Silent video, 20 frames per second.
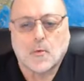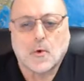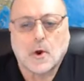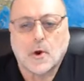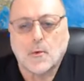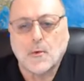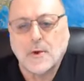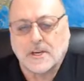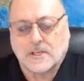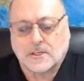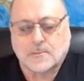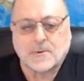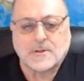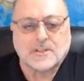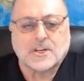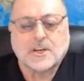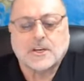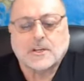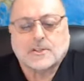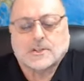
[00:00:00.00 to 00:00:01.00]
Roy
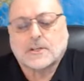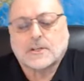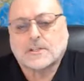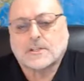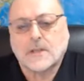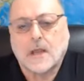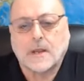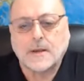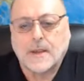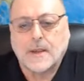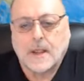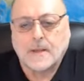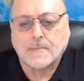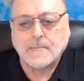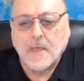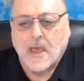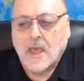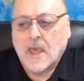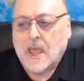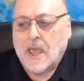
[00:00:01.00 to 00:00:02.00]
Richmond teaching Sunday,